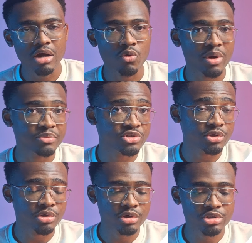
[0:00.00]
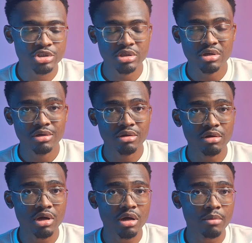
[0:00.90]
a web search,
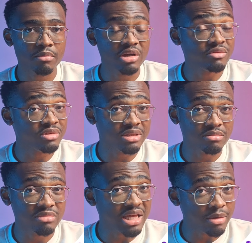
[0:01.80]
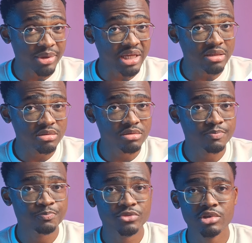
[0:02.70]
a database,
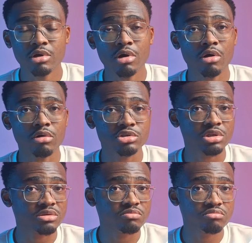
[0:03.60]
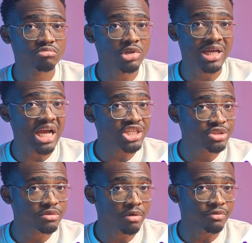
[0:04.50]
or just the
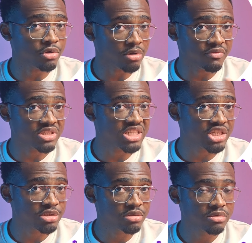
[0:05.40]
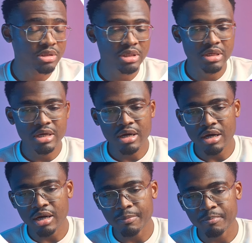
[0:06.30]
cache of your conversation.
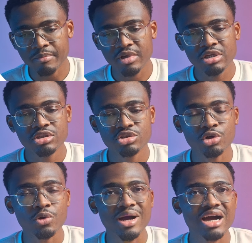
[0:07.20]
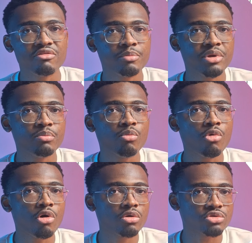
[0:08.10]
So you have a bit
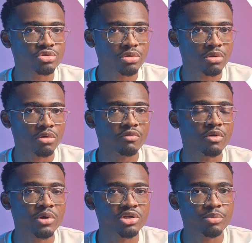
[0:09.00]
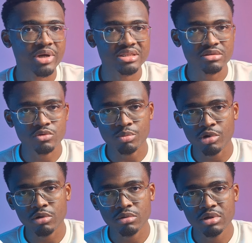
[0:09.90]
more control over what you're passing to the
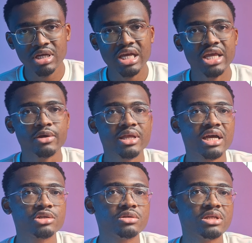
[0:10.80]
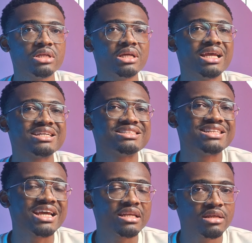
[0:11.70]
model, and you can actually
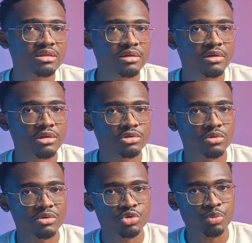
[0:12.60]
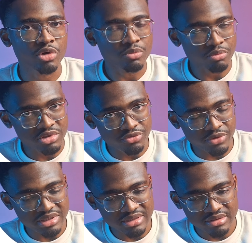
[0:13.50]
extend it to support
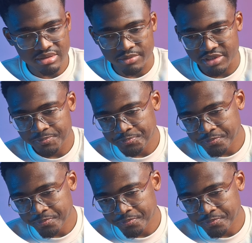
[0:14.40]
different systems.